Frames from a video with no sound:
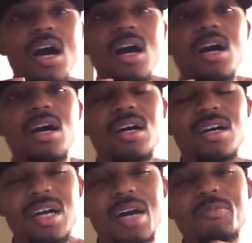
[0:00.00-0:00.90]

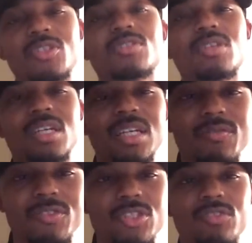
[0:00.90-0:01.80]
I'm just gonna
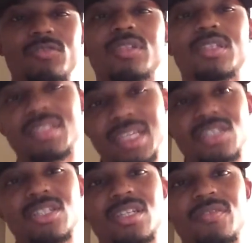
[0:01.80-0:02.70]
give a
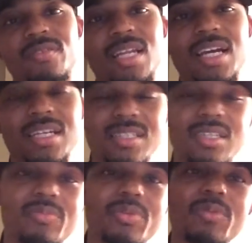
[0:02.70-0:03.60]
generalization of it. Like I
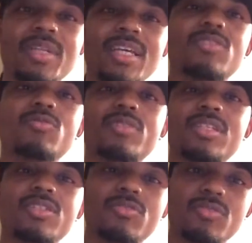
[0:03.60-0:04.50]
say, people that do
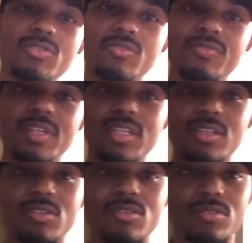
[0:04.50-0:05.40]
these YouTube
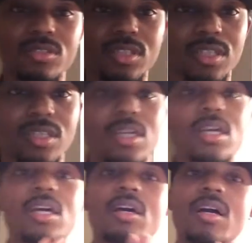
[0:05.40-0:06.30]
videos, and
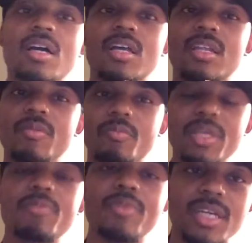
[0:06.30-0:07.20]

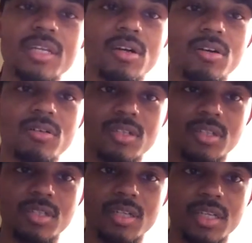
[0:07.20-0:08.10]
me being an
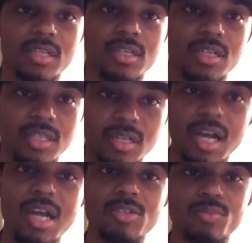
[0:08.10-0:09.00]
owner and a
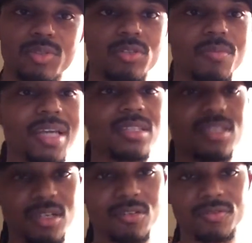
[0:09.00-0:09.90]
young entrepreneur
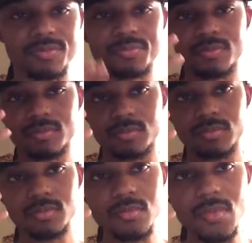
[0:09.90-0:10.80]
myself,
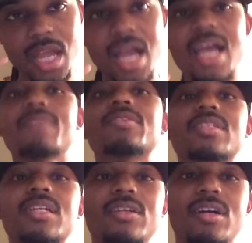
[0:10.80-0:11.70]
I have to
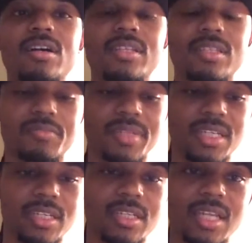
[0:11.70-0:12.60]
tell y'all this, man.